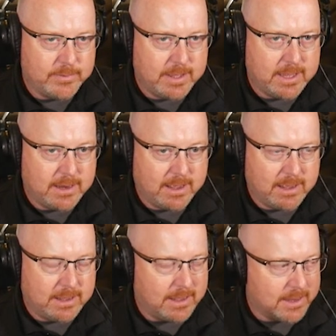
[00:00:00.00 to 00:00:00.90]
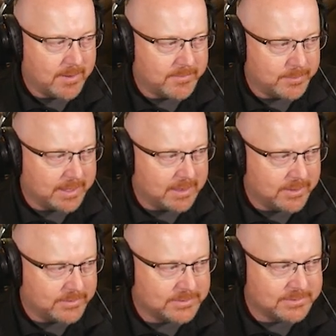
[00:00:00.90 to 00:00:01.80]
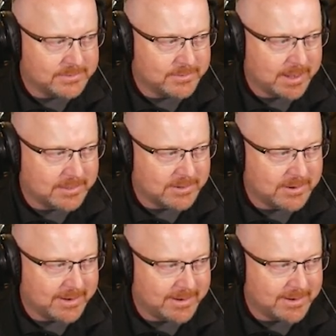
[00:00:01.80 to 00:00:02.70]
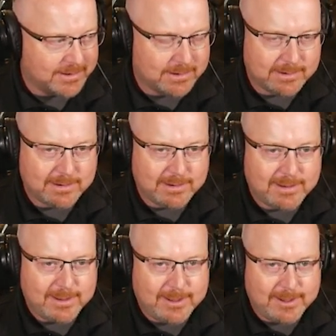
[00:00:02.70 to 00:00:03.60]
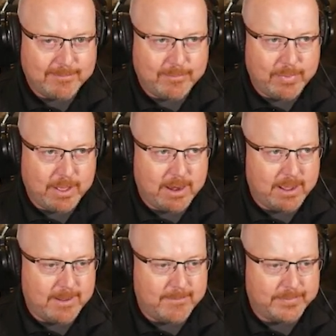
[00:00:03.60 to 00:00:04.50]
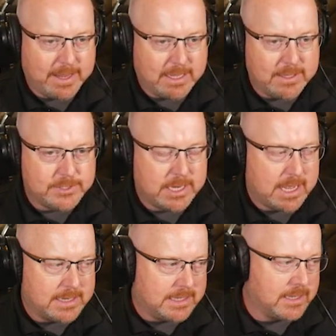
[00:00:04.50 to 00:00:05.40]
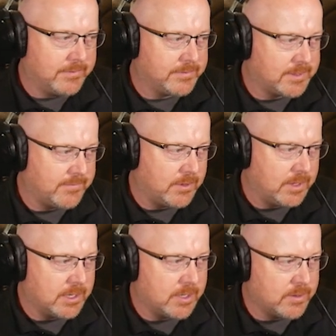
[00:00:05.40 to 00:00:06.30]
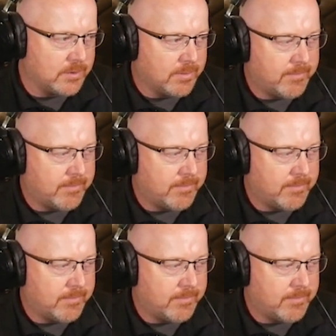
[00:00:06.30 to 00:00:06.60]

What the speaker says: bit uncomfortably close to my guitar here, but that gives you an idea of stuff you can do.